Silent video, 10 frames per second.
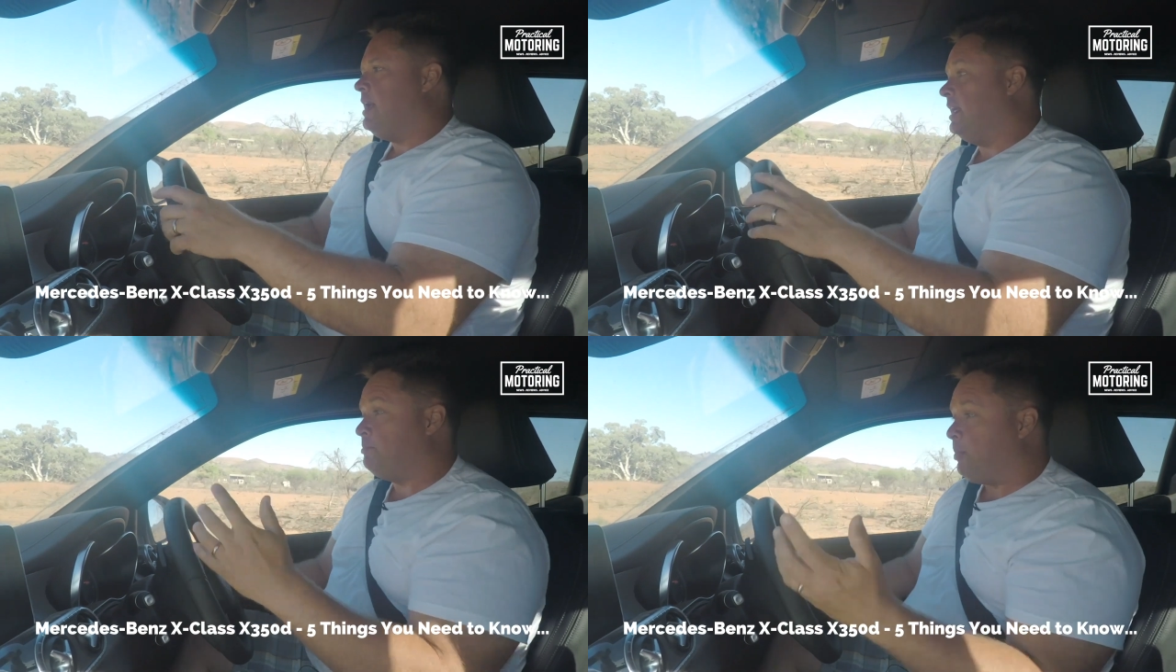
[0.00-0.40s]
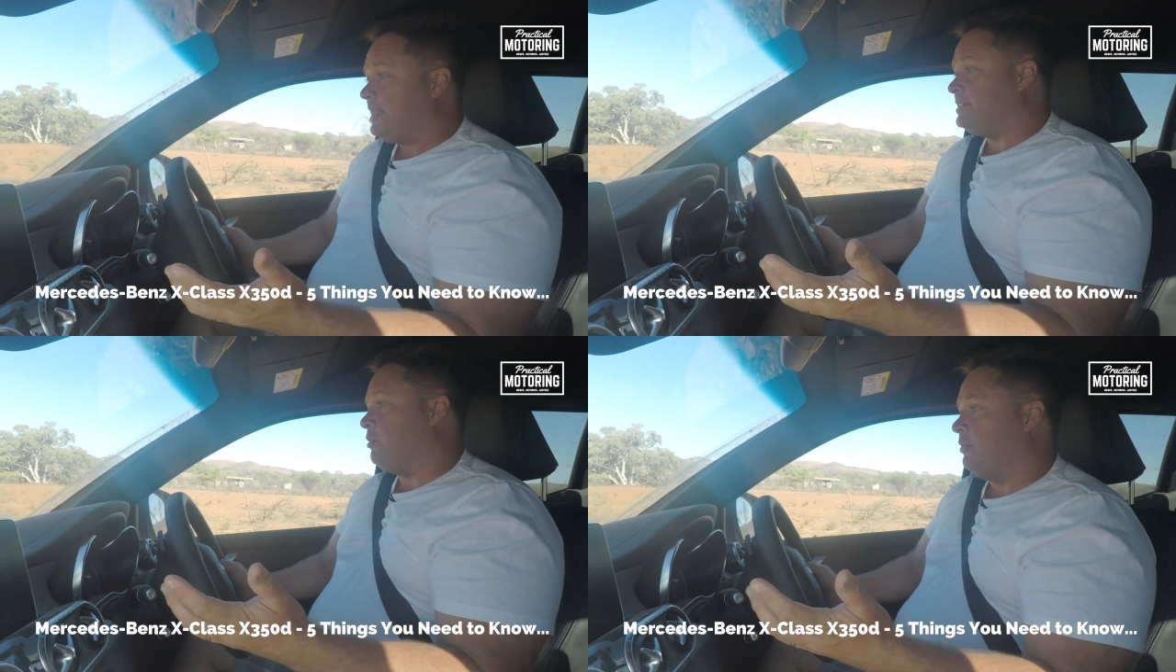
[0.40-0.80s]
It's
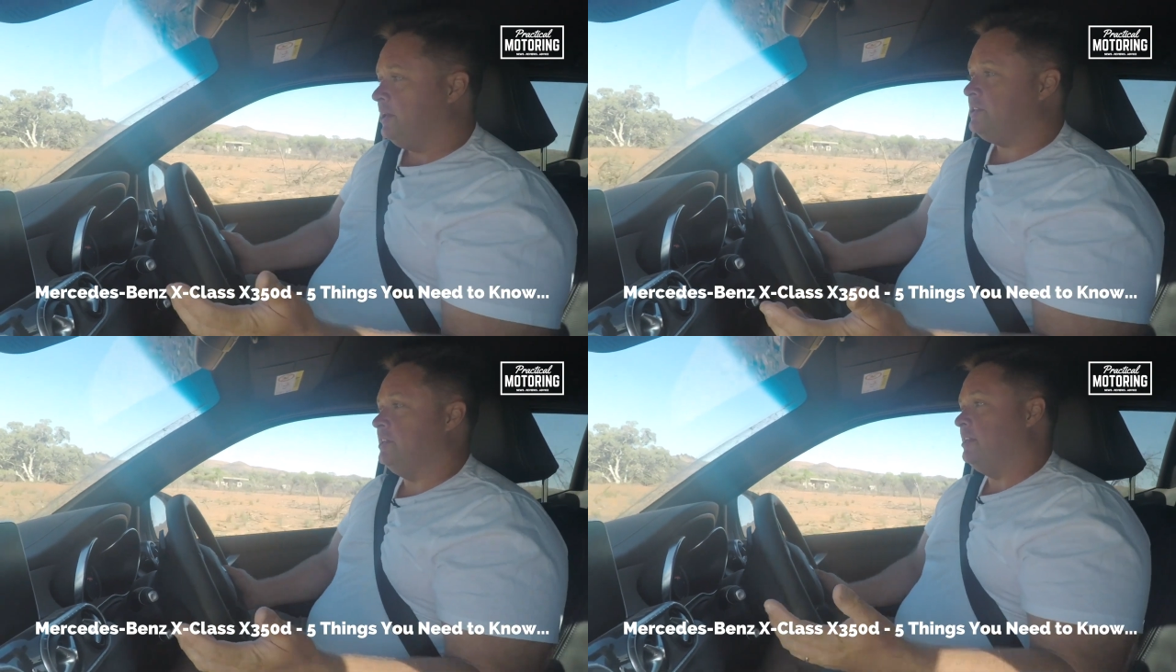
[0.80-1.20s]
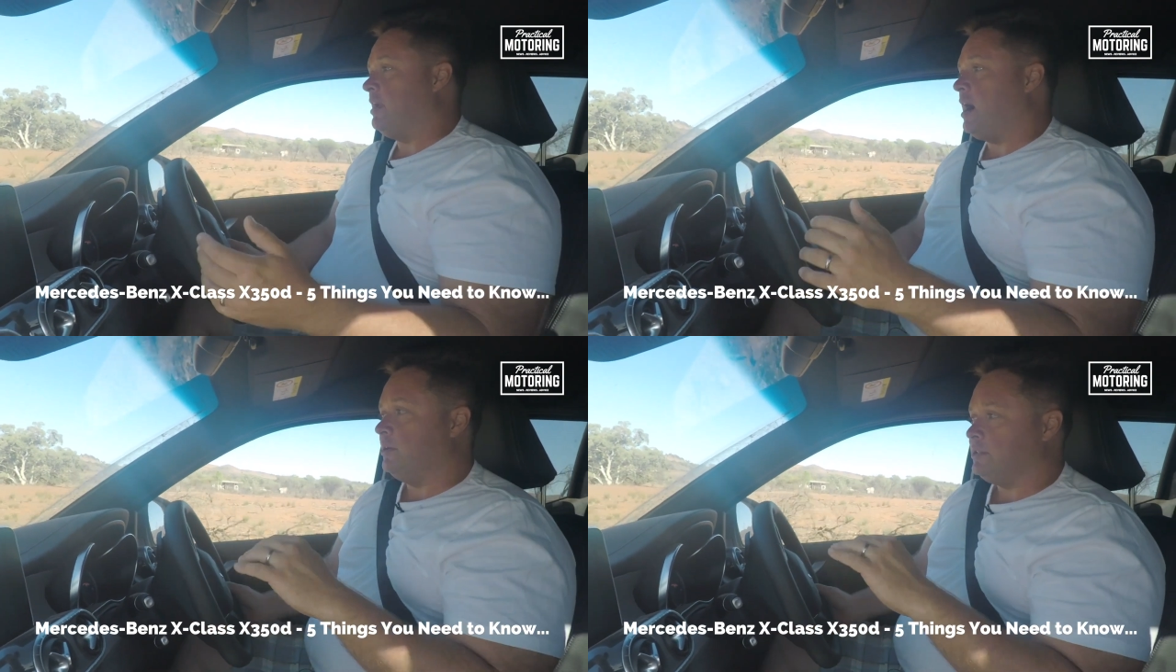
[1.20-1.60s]
based on the Nissan
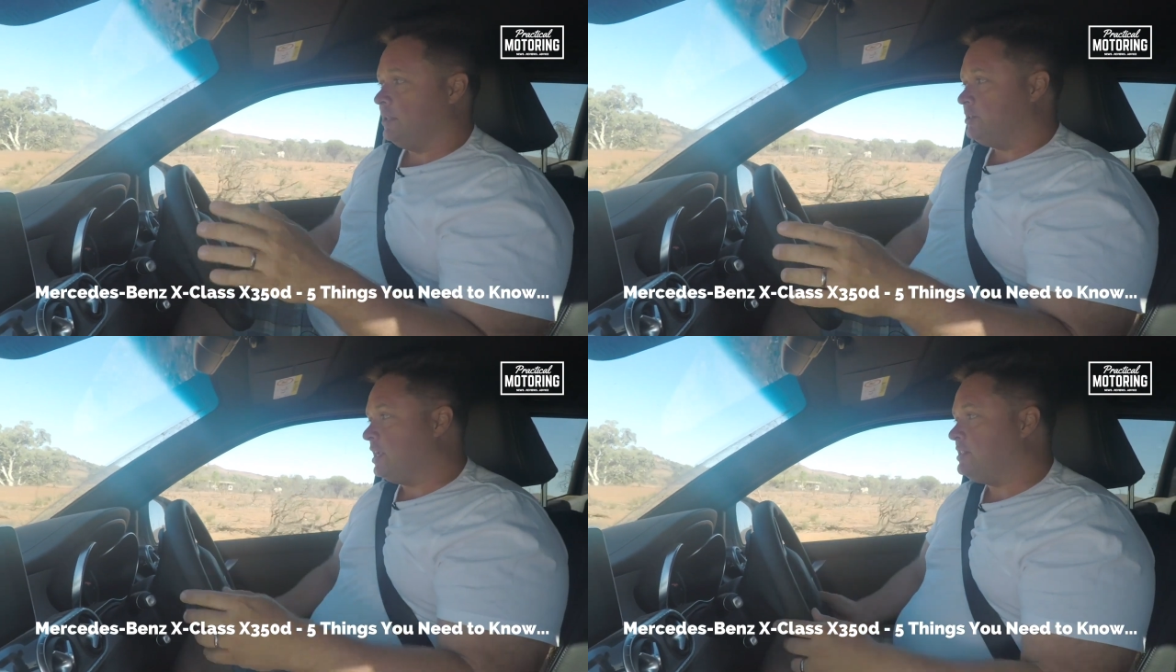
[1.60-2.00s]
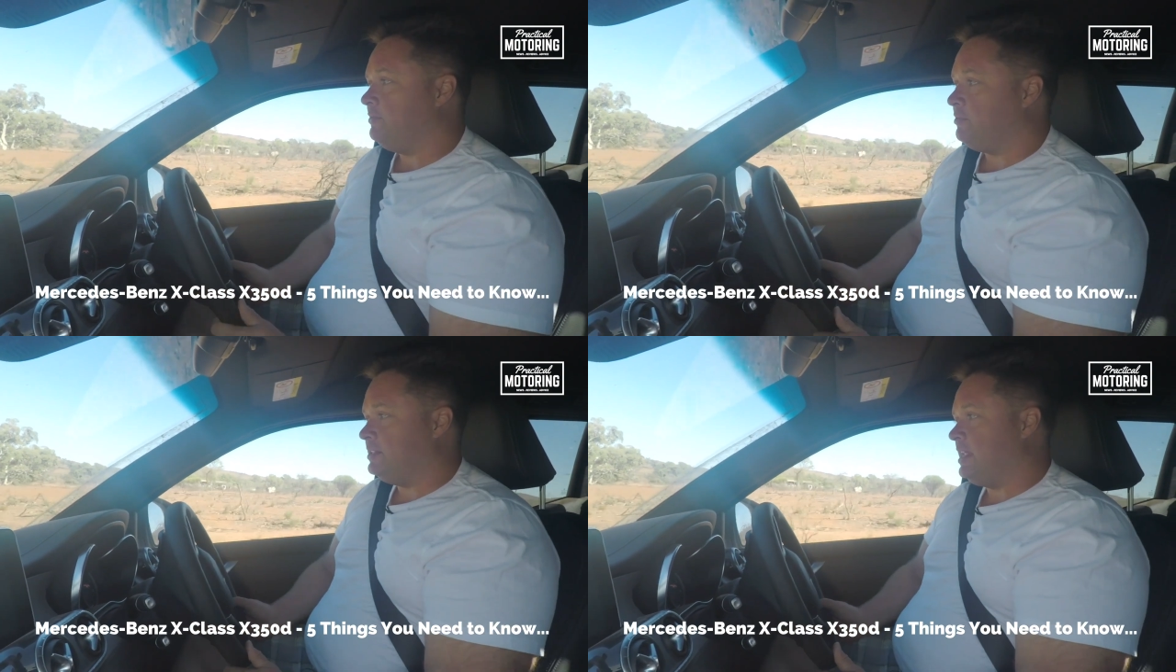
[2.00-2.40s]
Navara, so the chassis,
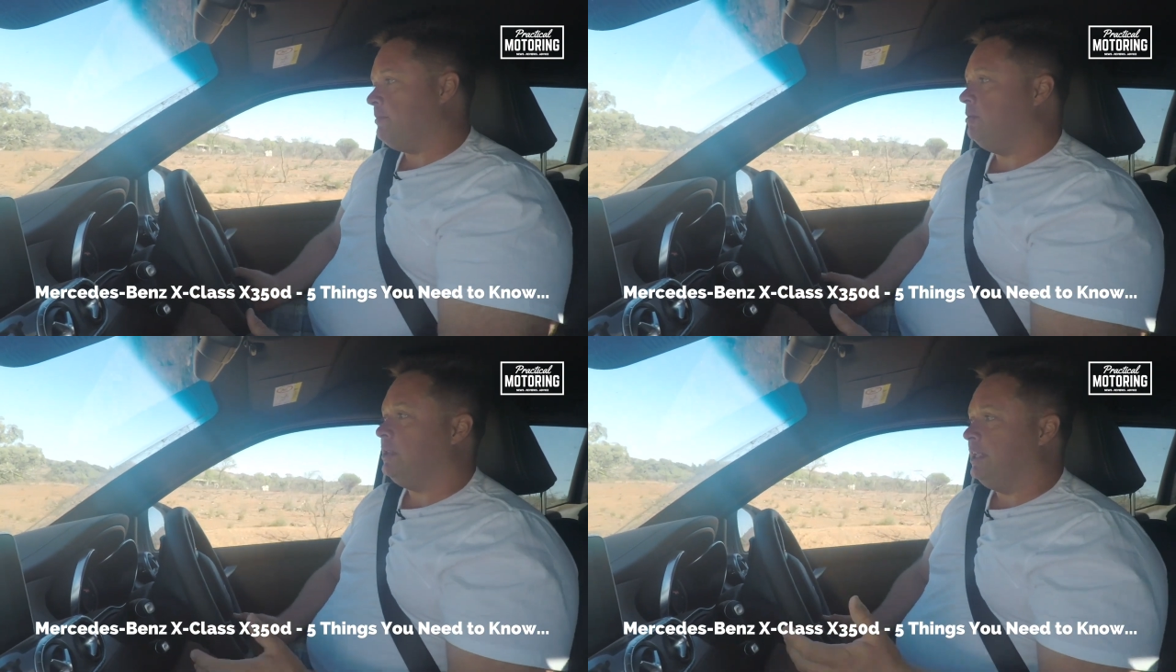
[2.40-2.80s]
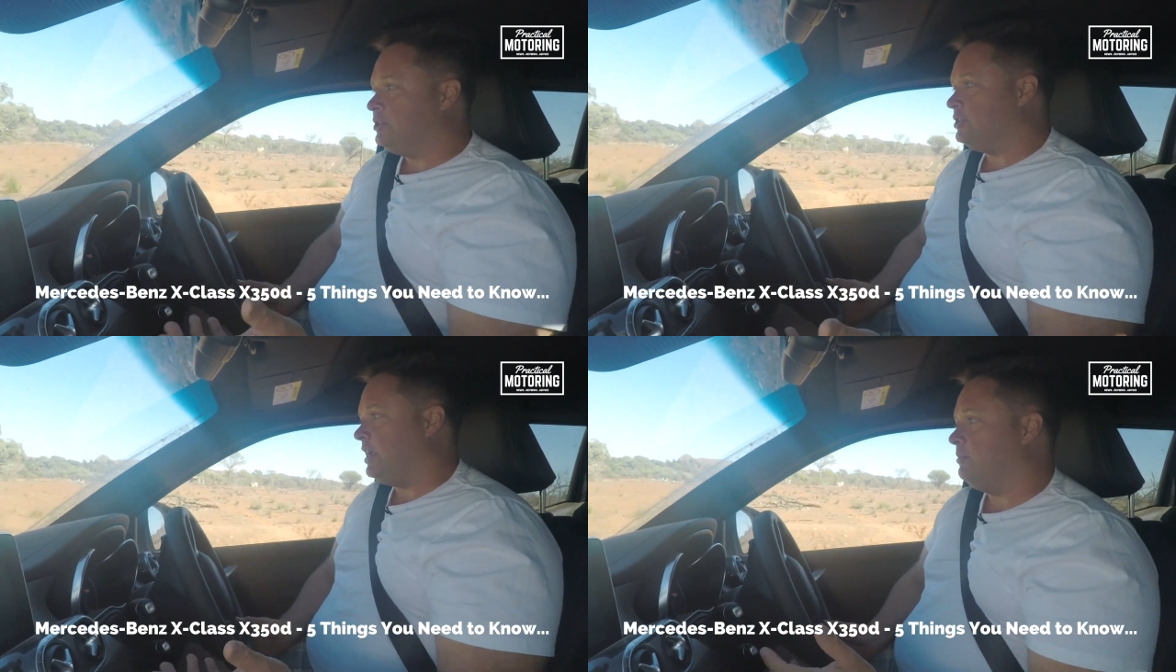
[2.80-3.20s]
for example, is
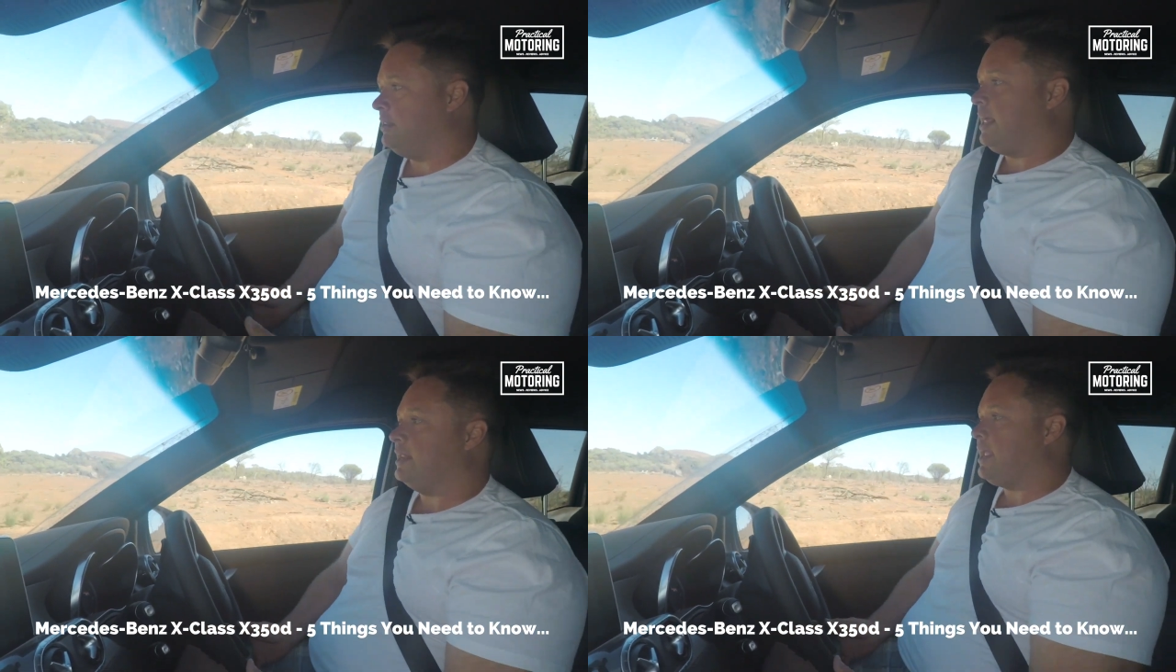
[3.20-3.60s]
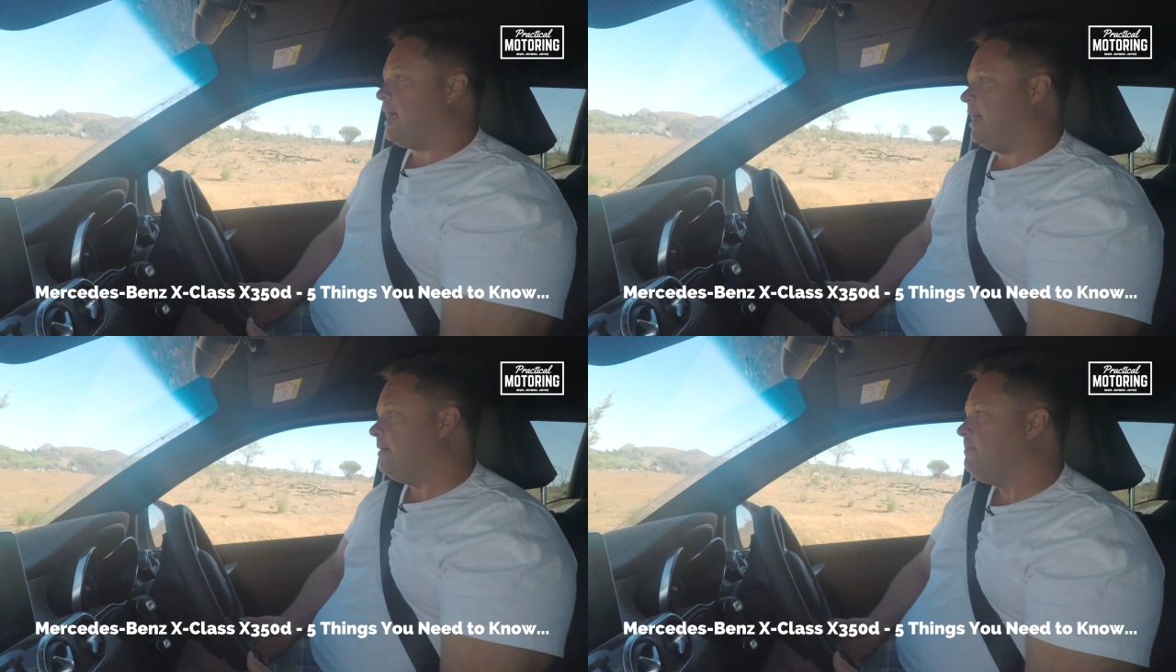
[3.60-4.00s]
shared with that
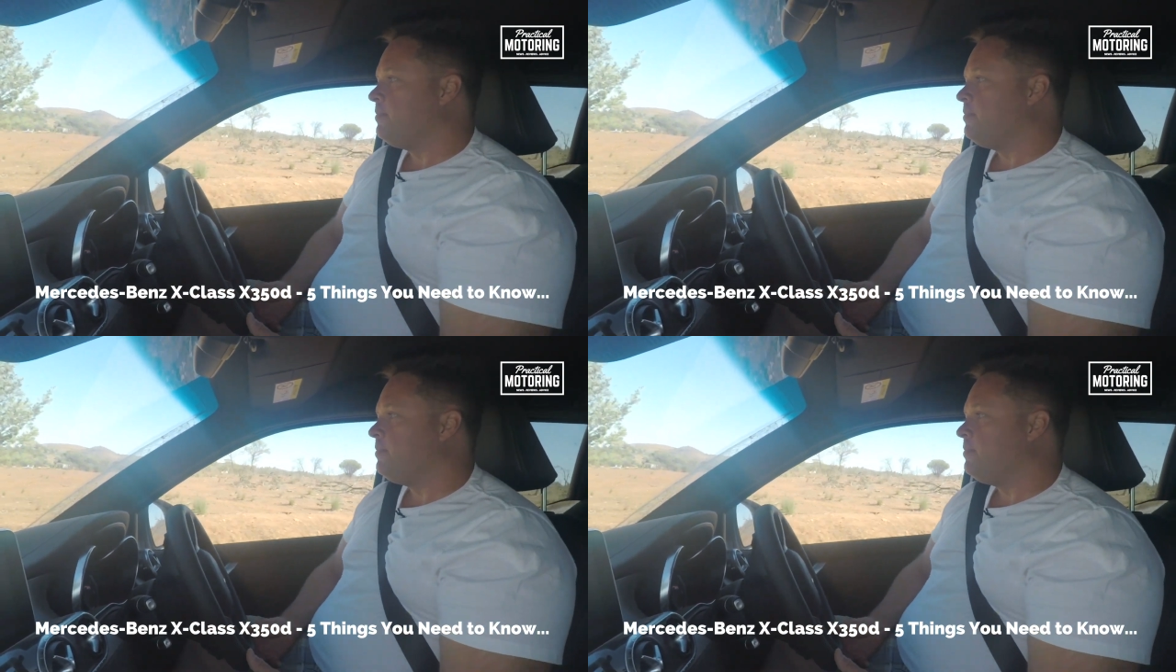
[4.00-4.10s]
car.